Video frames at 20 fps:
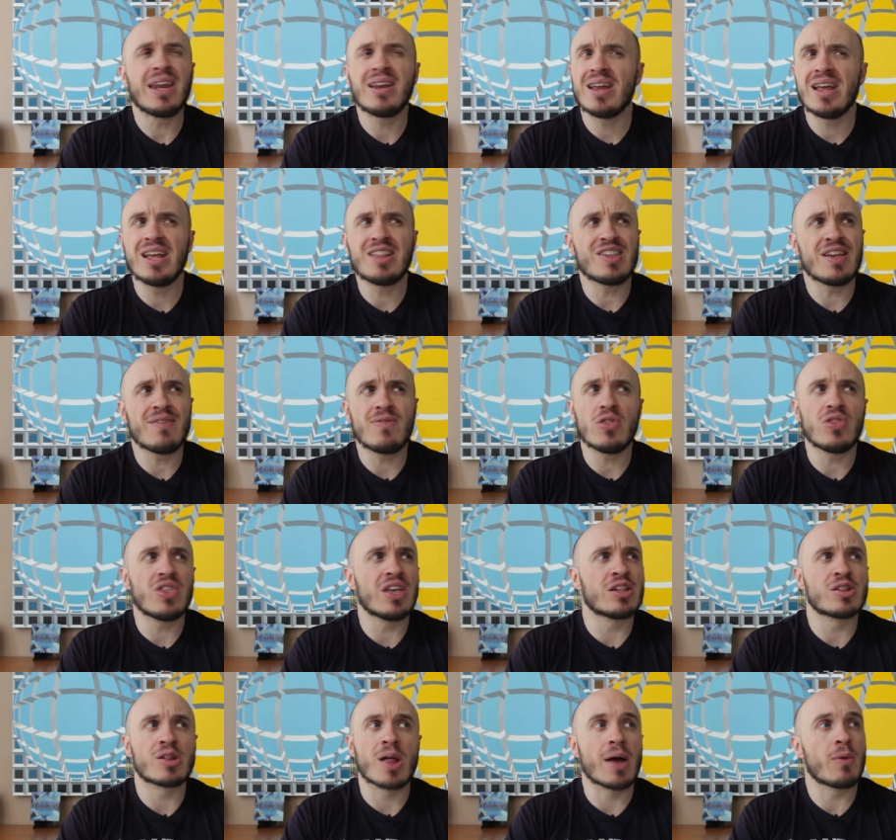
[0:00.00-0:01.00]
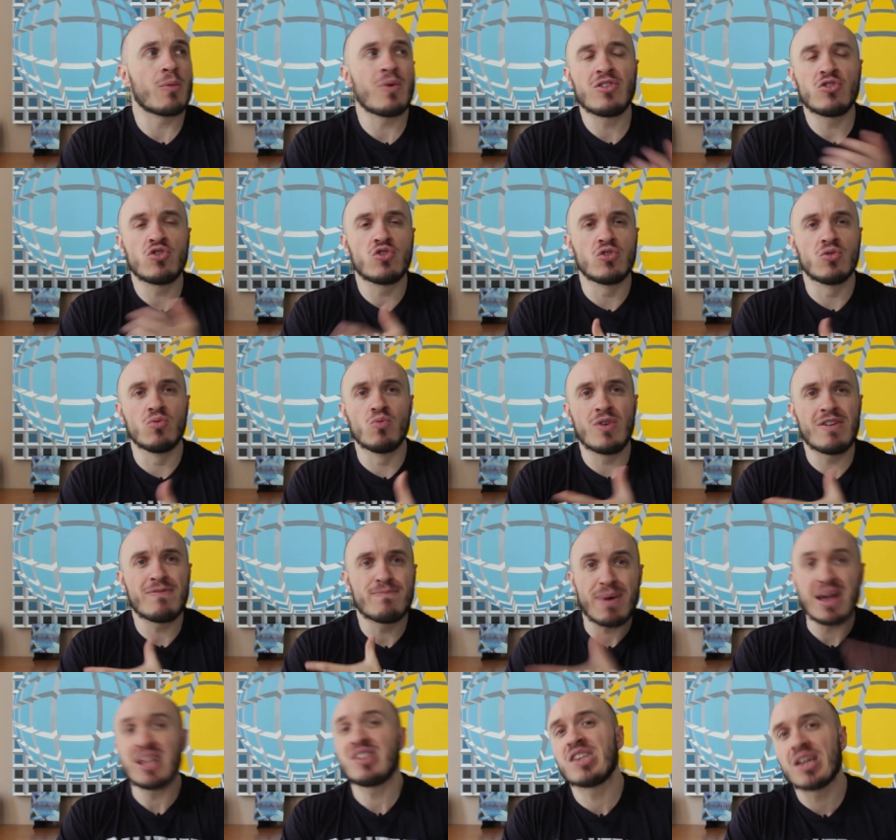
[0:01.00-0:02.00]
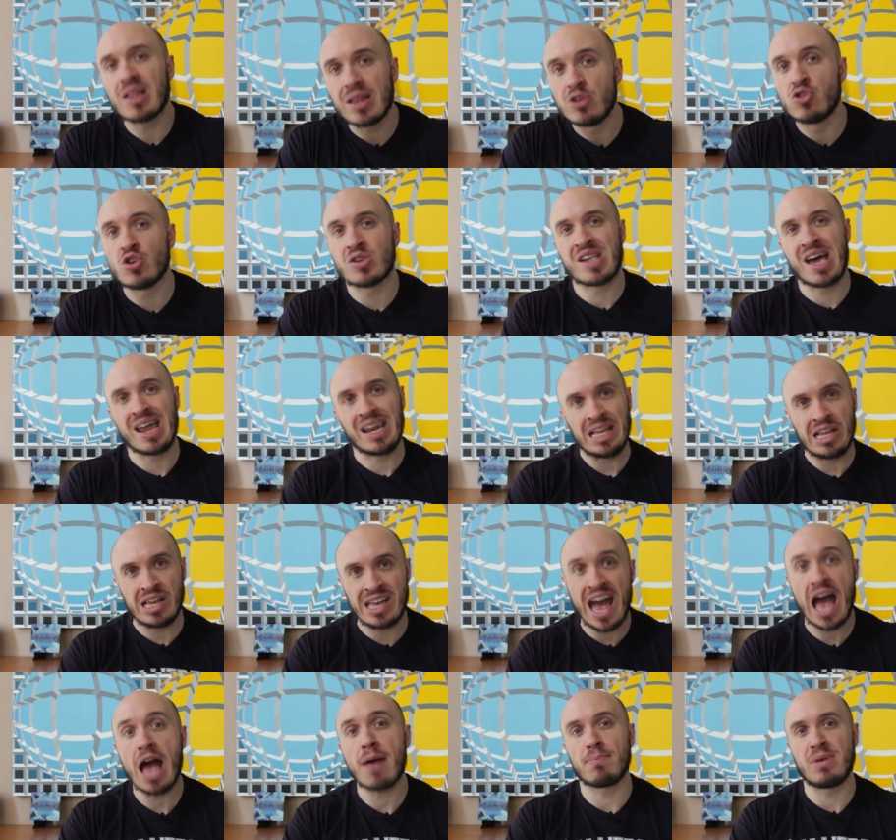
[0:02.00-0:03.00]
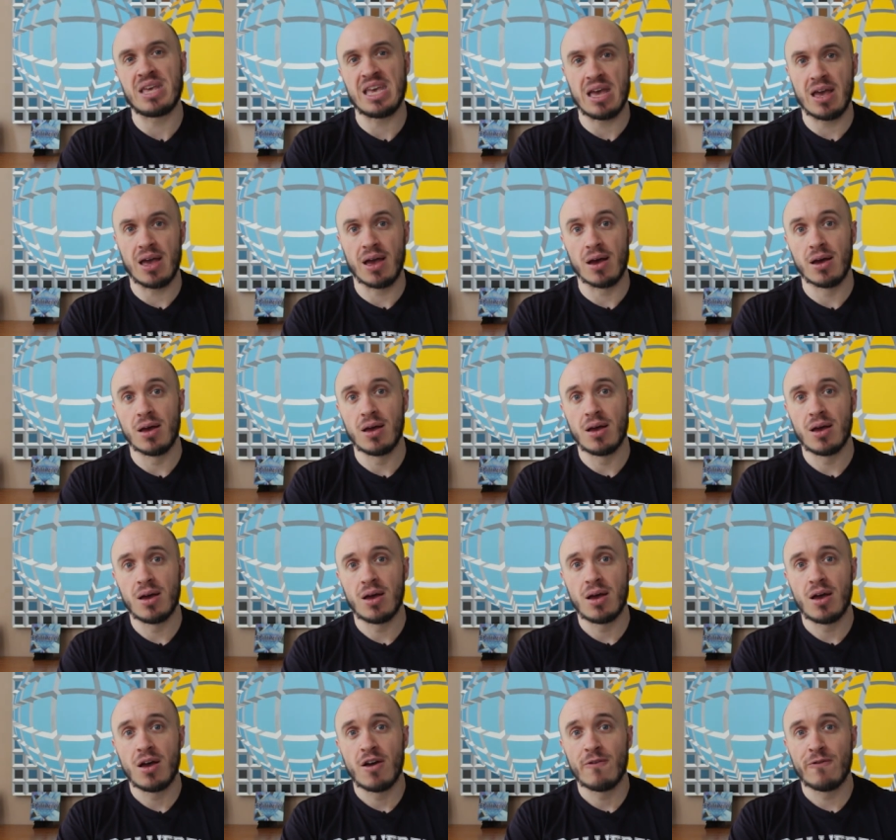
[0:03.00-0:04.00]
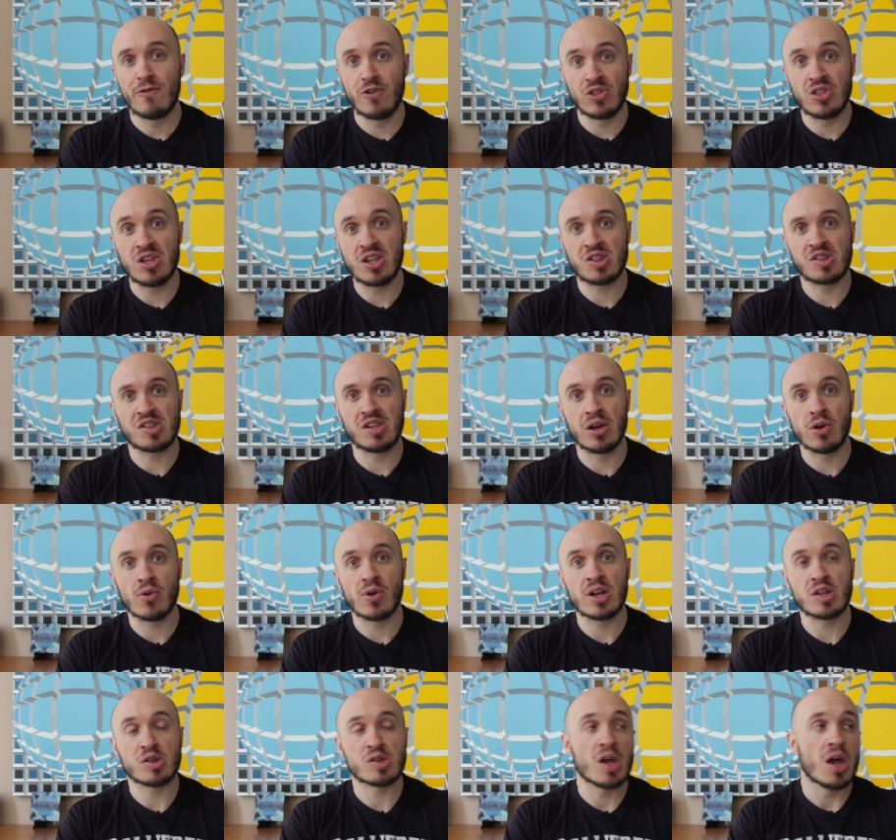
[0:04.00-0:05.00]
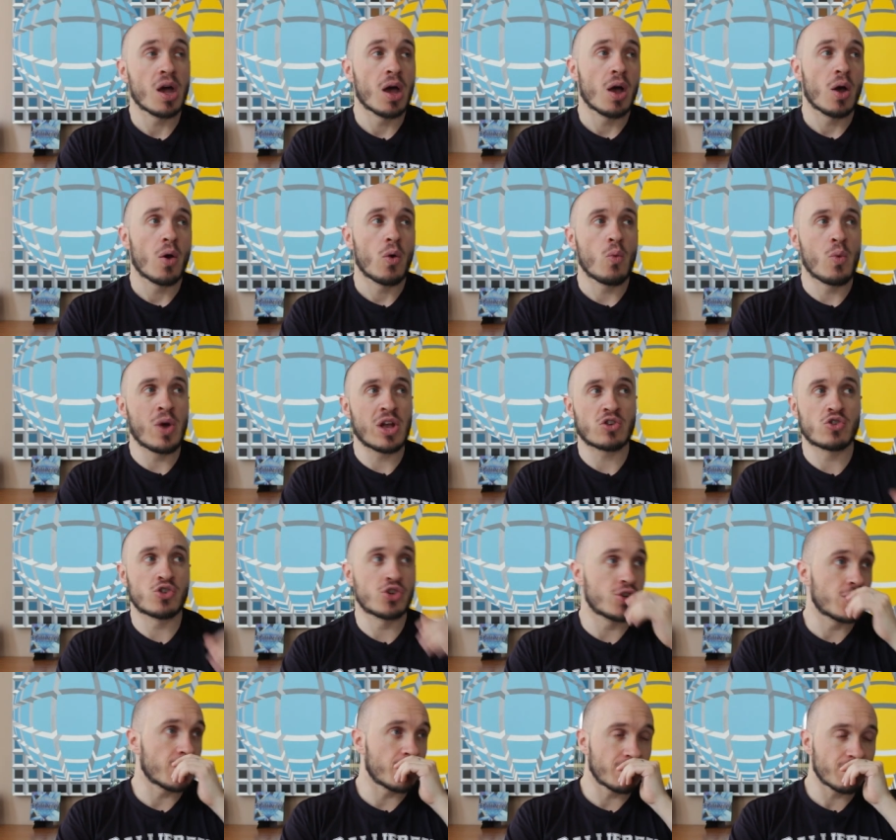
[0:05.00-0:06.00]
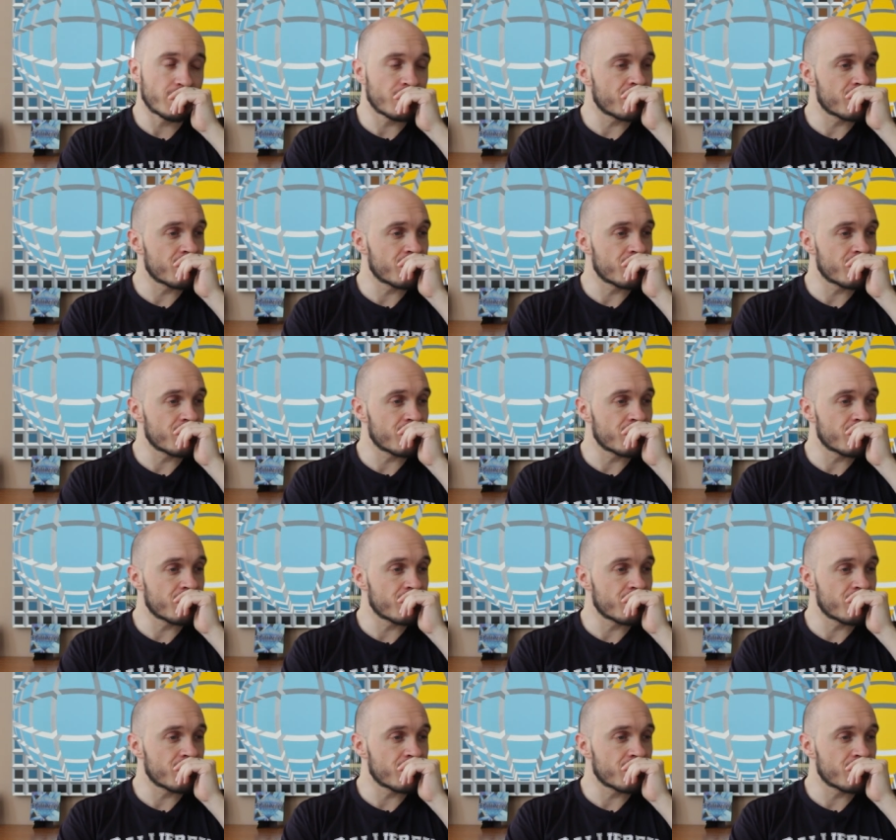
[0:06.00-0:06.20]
But it's even things like, we basically just had a gap year for this series, which,